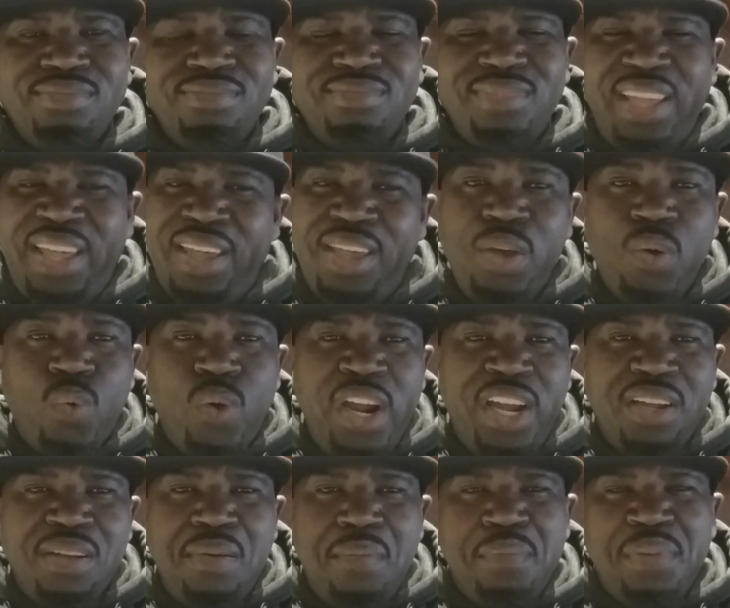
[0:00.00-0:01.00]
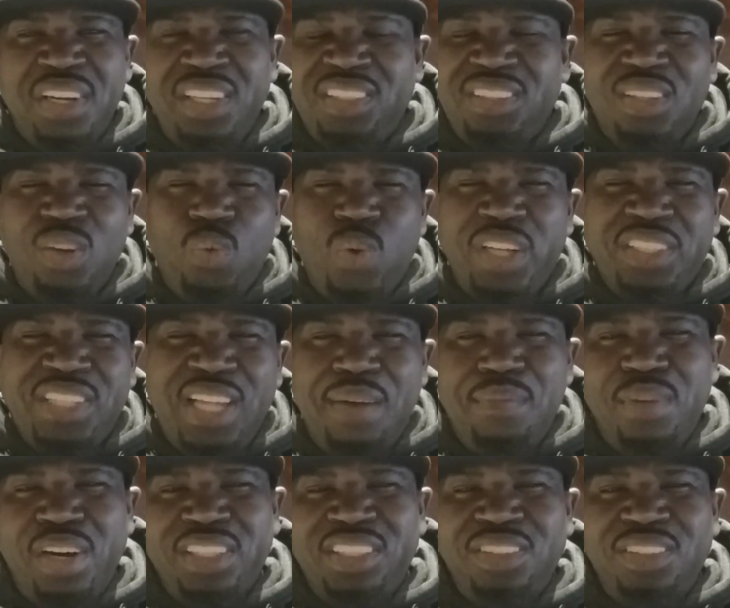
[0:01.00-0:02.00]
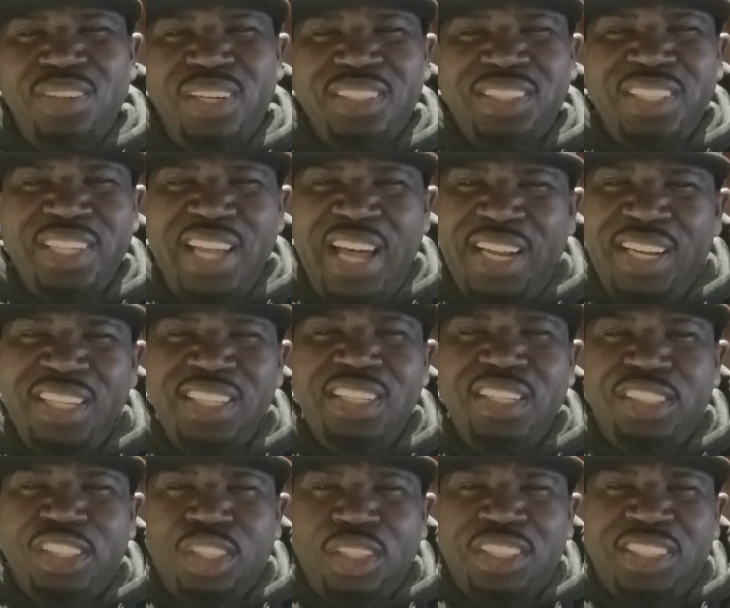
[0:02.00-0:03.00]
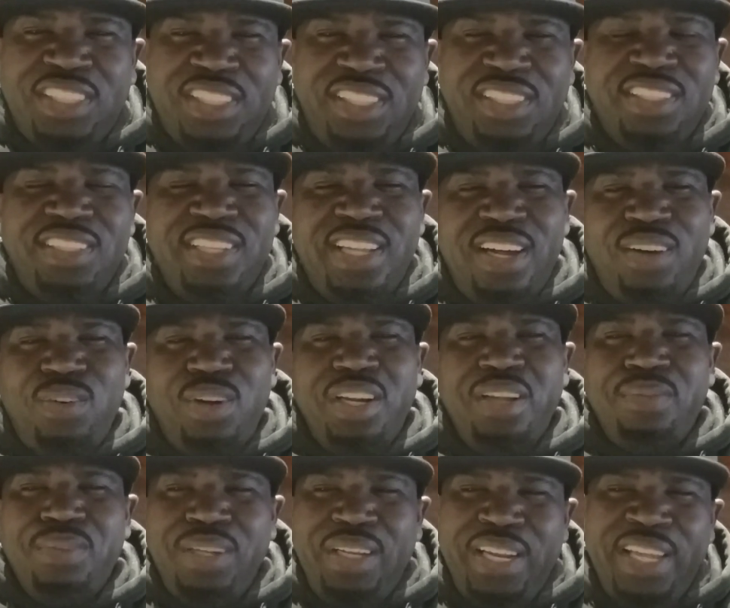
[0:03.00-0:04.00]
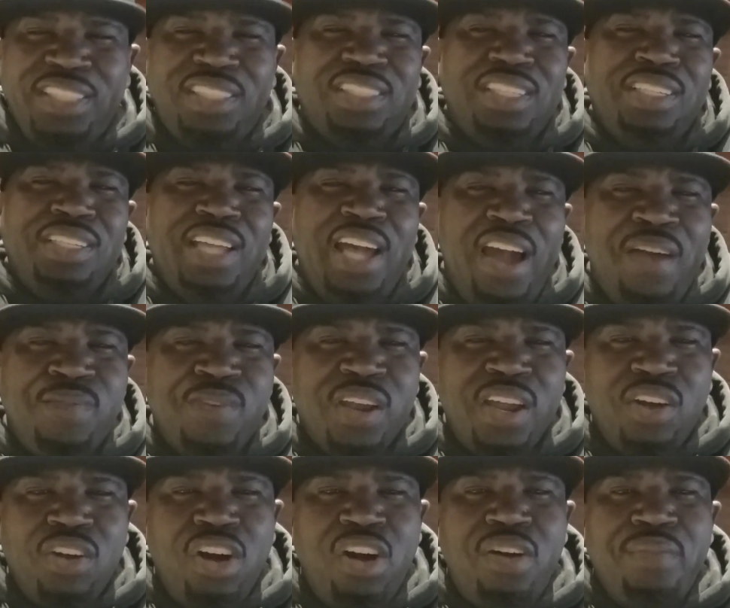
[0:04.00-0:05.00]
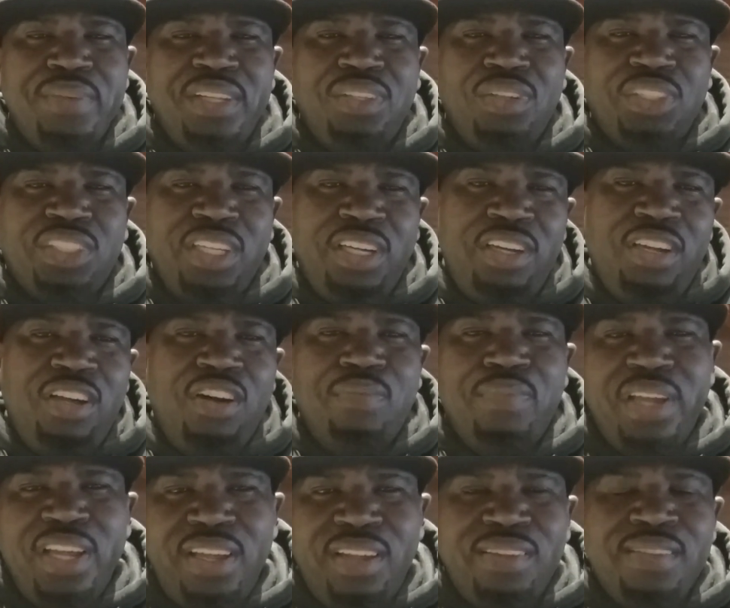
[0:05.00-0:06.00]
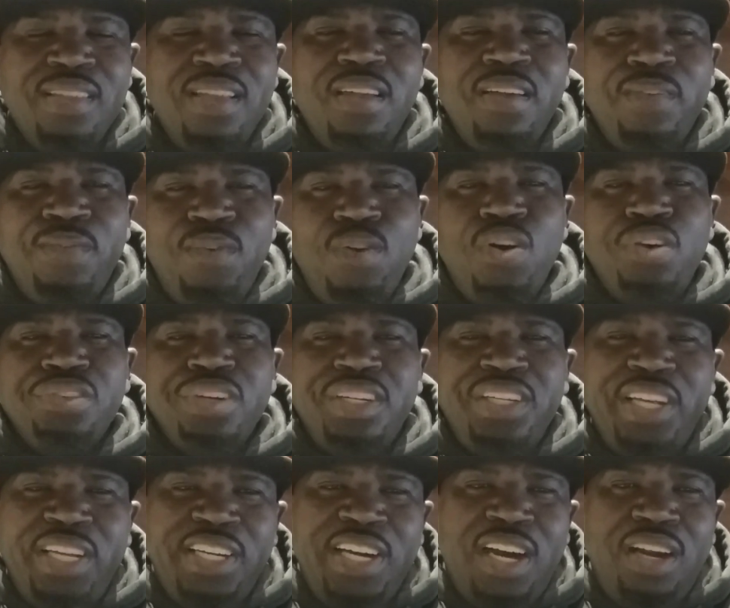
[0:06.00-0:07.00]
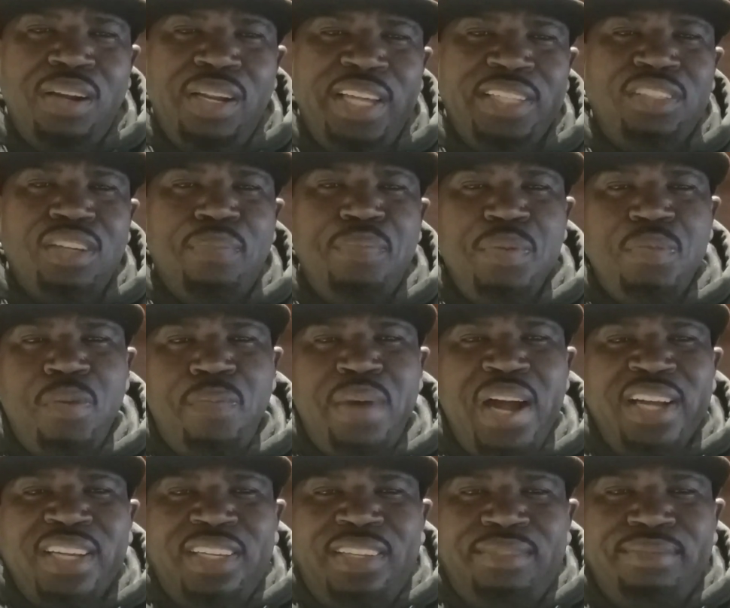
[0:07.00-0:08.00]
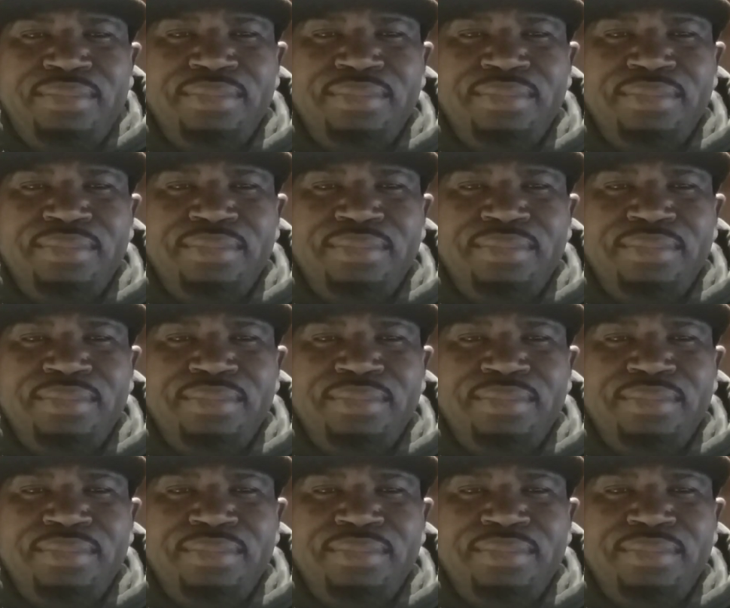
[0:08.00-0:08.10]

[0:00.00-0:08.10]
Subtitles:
And it worked, but it's not worked that much, you know what I'm saying? At least they succeed in that way. Letting the African government know, say, yo, man, 400 years, you got to let your people back in.